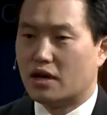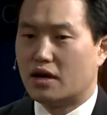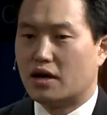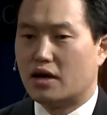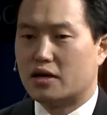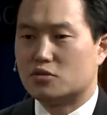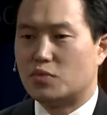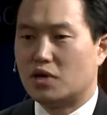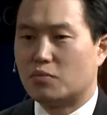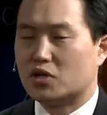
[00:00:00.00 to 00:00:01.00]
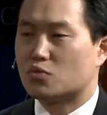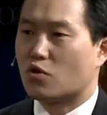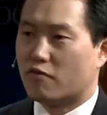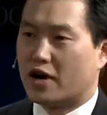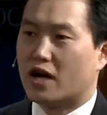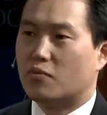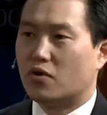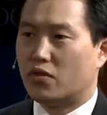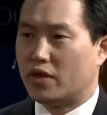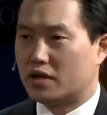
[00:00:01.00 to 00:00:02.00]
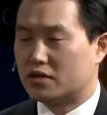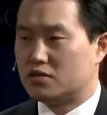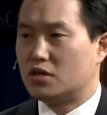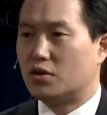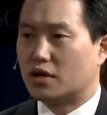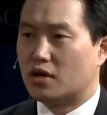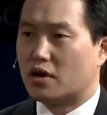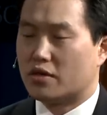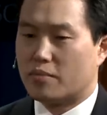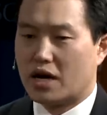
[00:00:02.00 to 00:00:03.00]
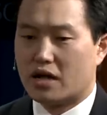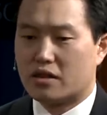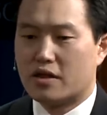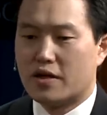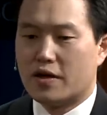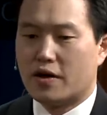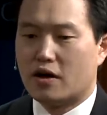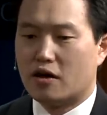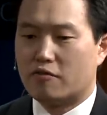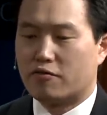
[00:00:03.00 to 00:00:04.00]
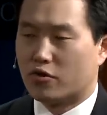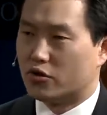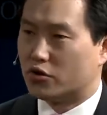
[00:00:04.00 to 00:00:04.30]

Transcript: as being much more viable than continuing along the path of further